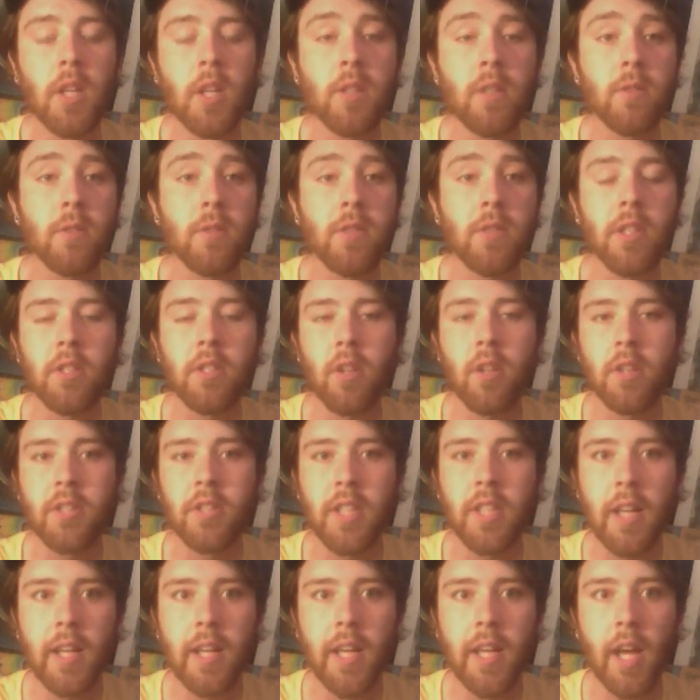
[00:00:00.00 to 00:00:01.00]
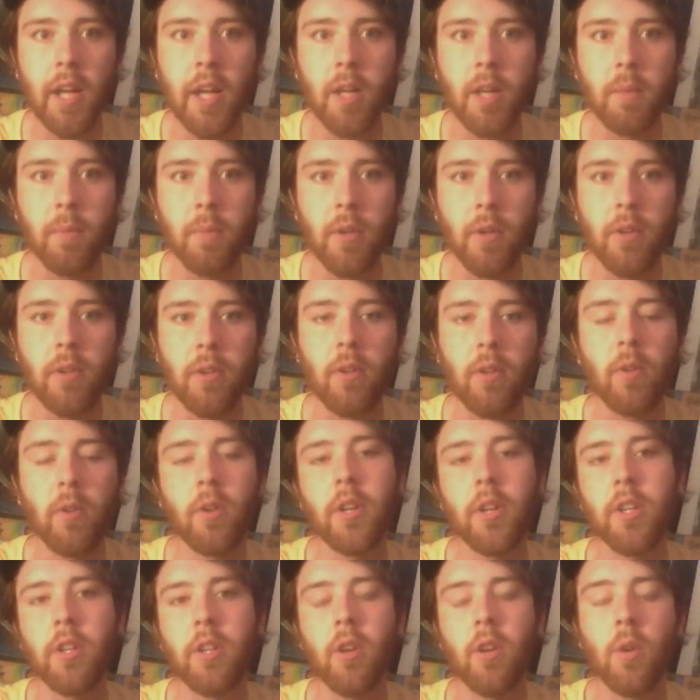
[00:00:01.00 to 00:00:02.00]
So she starts yelling on her
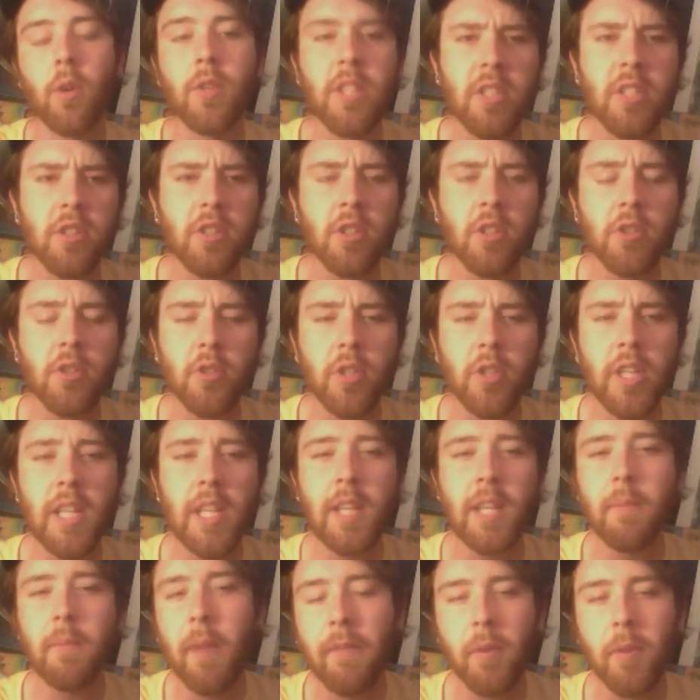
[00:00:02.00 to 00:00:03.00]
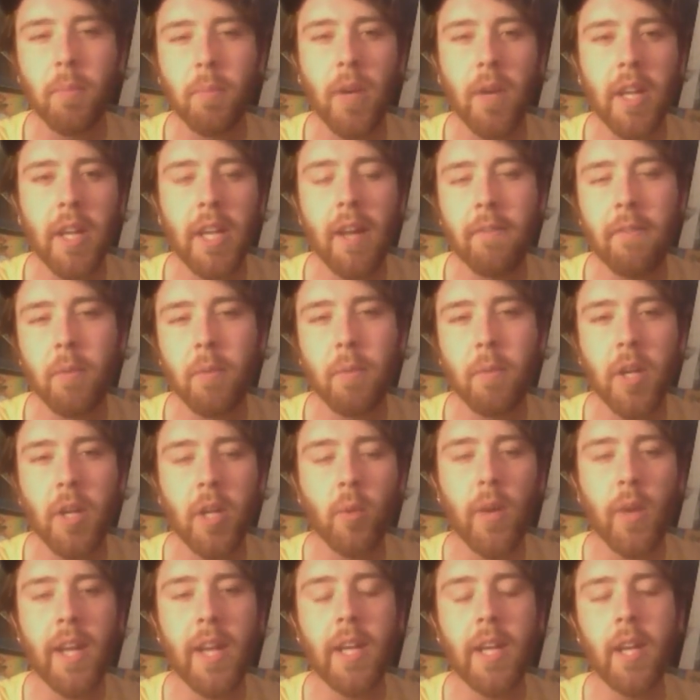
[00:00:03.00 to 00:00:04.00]
bullhorn, this is a dream, everybody
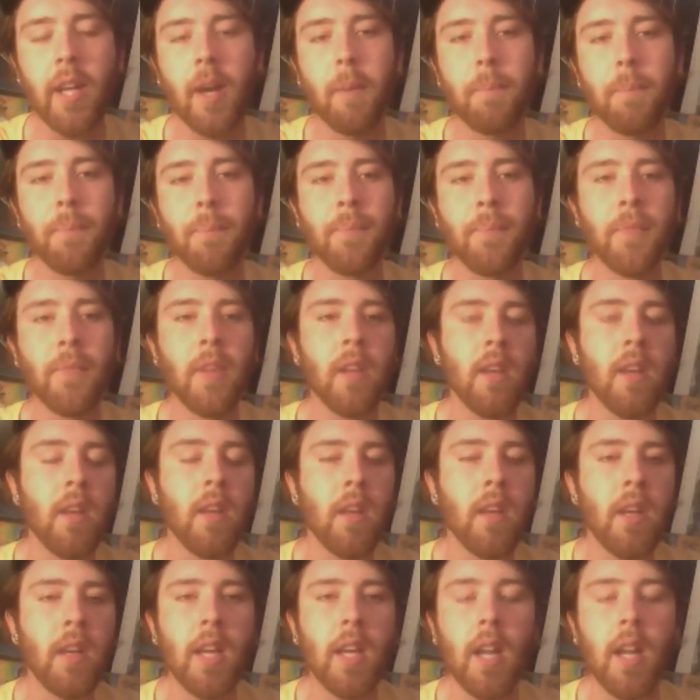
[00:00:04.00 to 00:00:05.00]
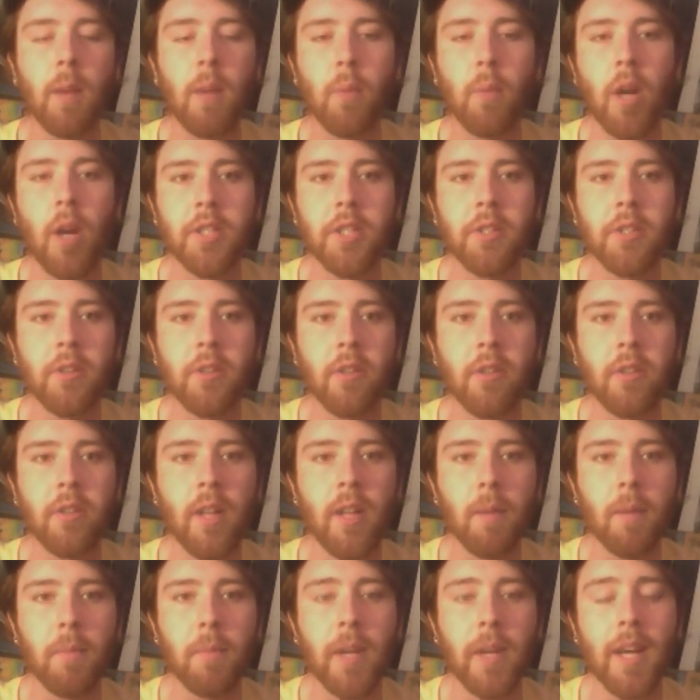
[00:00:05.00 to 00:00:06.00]
wake up. And I'm watching her
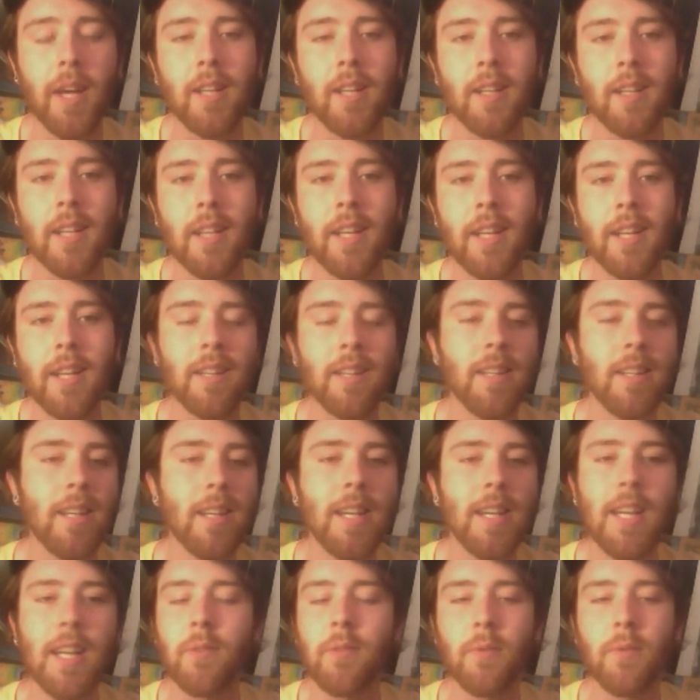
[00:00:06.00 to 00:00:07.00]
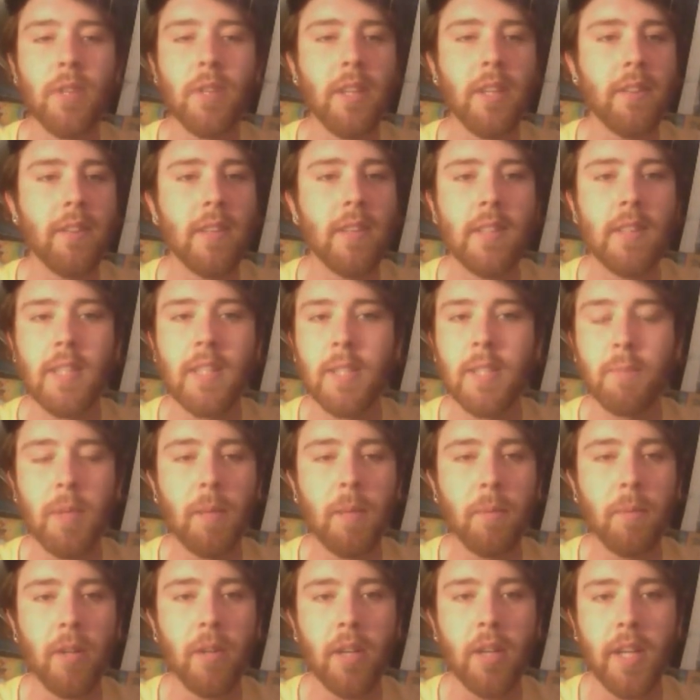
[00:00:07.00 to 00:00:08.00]
and I'm kind of like, I don't really think these
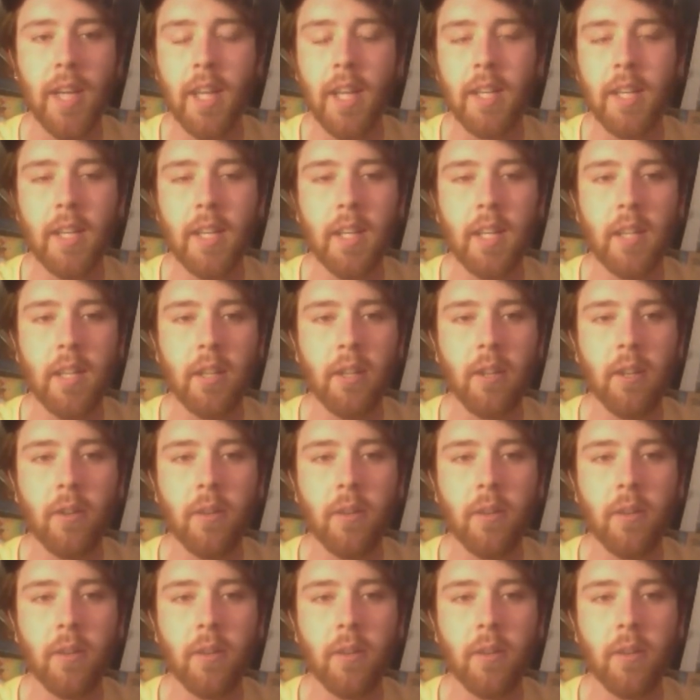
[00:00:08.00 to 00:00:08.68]
people are getting it,